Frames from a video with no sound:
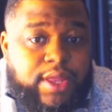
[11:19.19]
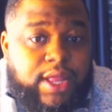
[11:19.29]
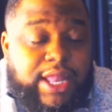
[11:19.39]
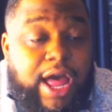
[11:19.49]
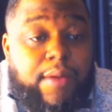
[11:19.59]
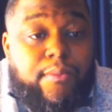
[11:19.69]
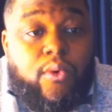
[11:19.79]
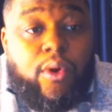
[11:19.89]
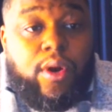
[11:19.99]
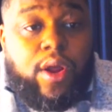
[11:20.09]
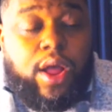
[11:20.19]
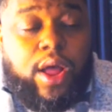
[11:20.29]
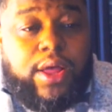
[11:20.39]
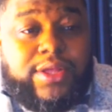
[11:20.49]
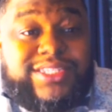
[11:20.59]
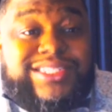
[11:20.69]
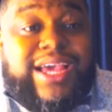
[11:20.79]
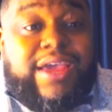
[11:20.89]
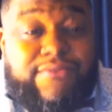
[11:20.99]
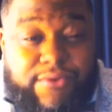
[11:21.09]
a lot more
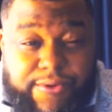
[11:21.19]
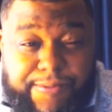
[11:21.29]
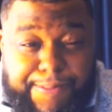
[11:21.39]
safer.